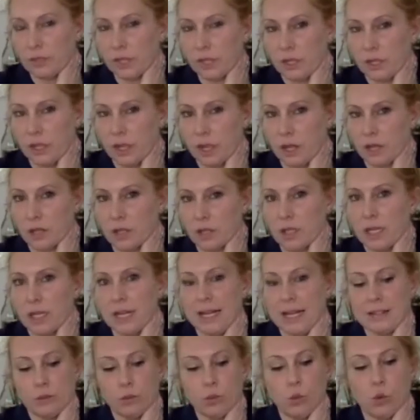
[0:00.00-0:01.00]
No,
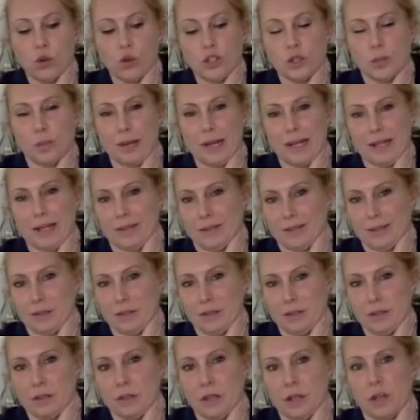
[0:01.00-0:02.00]
it's water
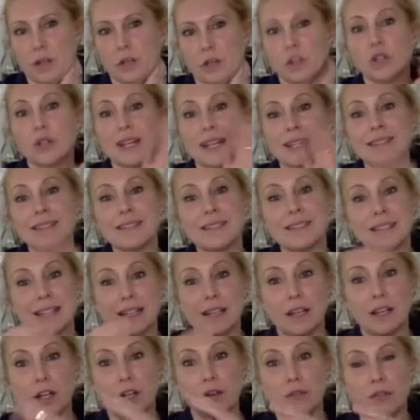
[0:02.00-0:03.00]
based, so you can
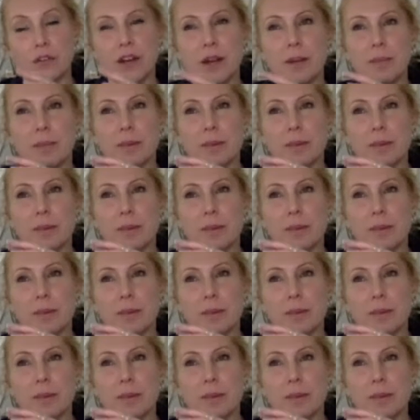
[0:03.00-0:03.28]
seal over it,